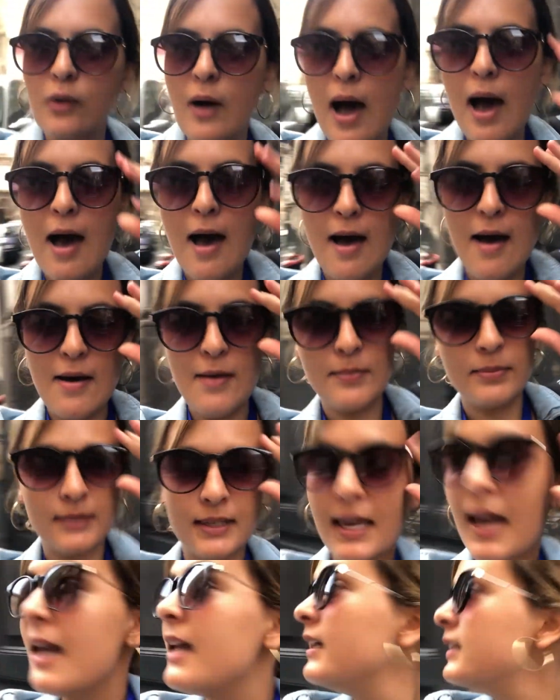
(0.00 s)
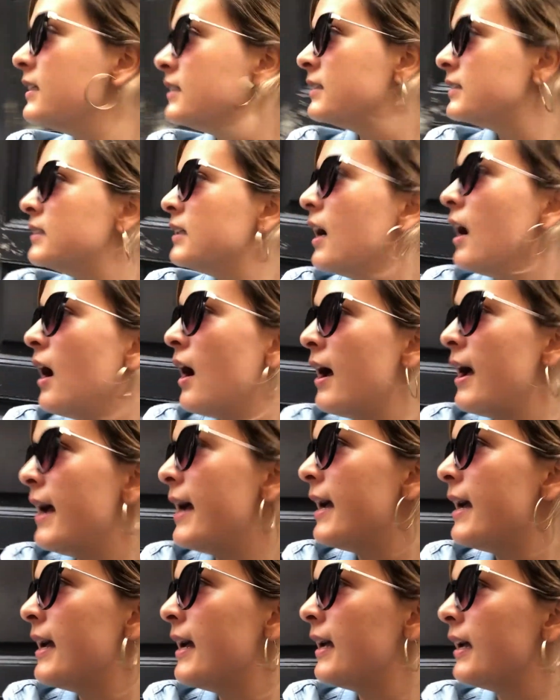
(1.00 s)
um, getting
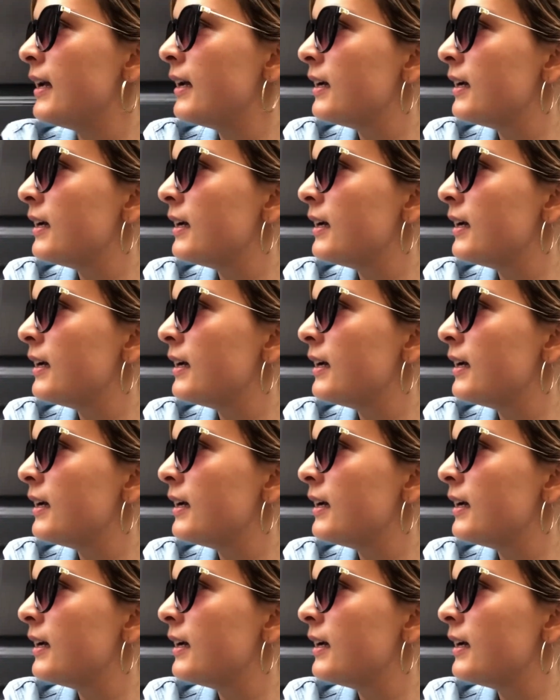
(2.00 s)
a